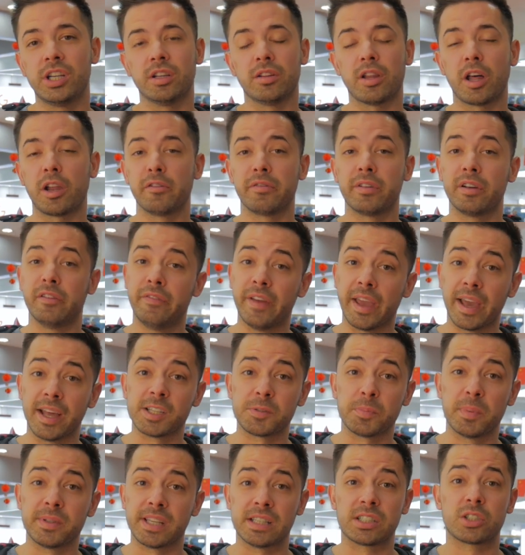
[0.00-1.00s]
a lot of
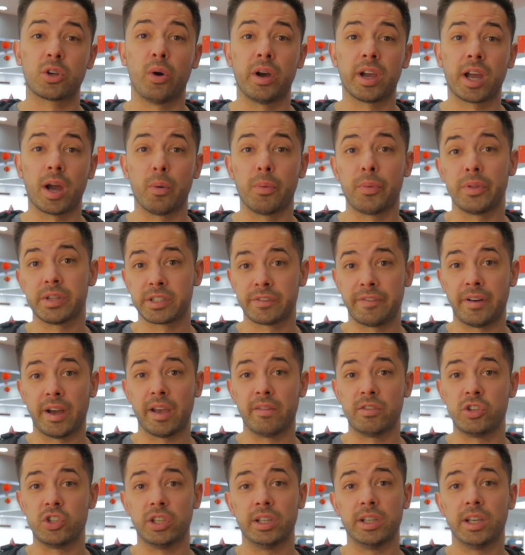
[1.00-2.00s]
advancements that's going on with this
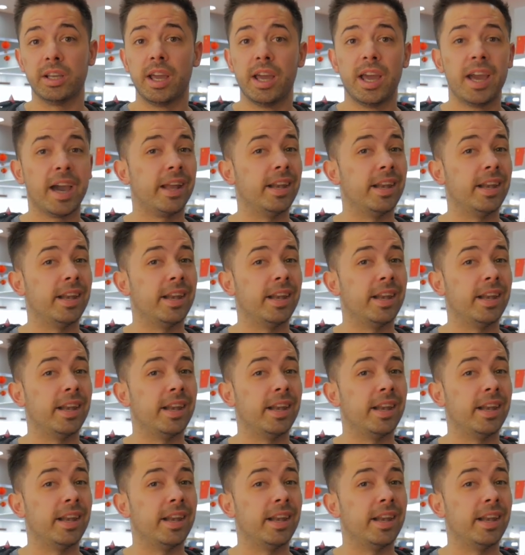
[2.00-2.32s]
5G,